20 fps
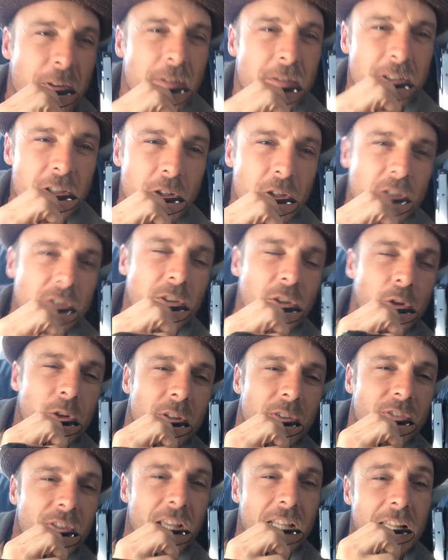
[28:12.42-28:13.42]
You
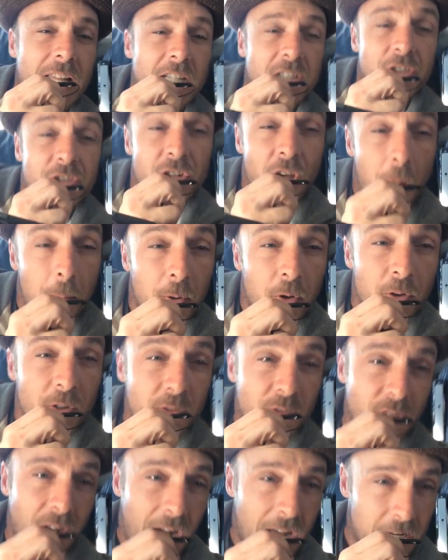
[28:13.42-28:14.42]
could say like double
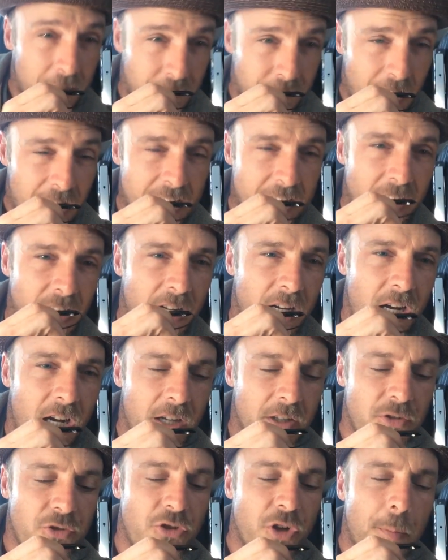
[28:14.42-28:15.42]
is kind of like
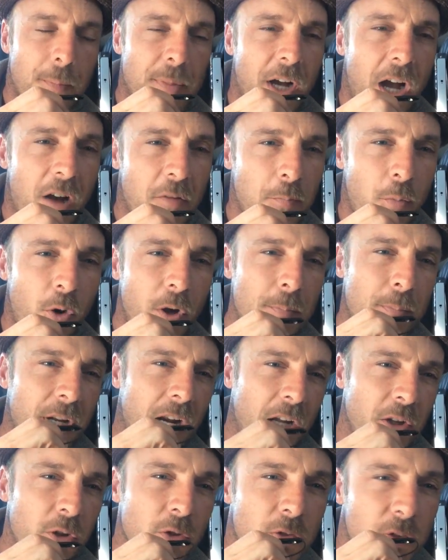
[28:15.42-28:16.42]
a jumping off point, but
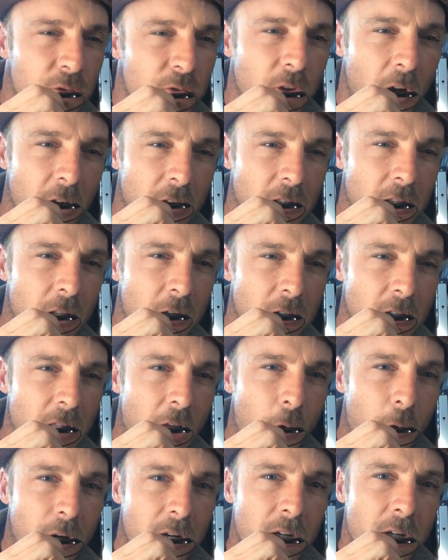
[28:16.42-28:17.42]
I usually start a little
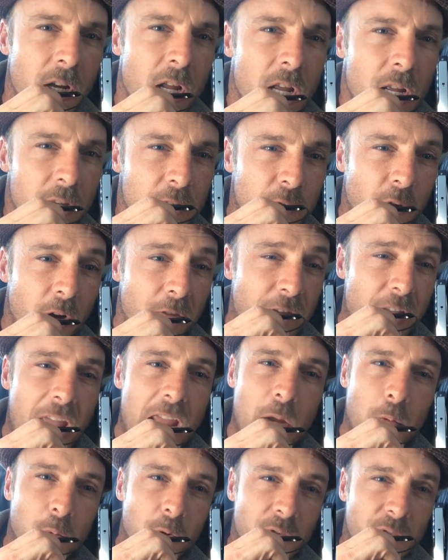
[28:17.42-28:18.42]
lower. So if
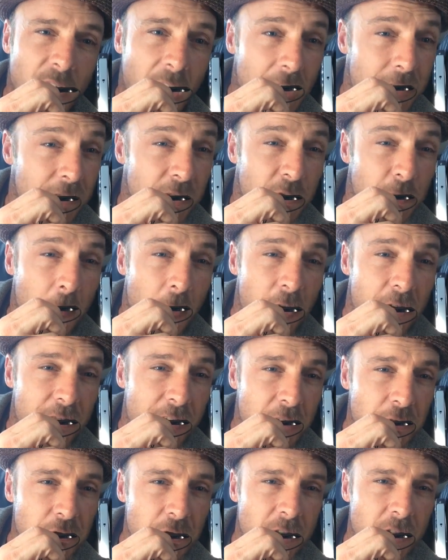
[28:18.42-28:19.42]
8 was kind of his
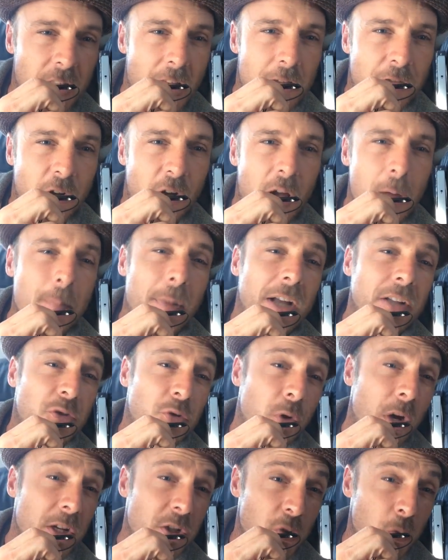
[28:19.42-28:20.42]
motivational level, I might
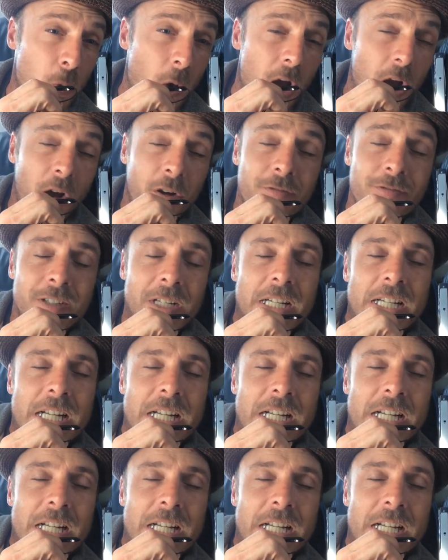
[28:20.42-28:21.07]
try 12.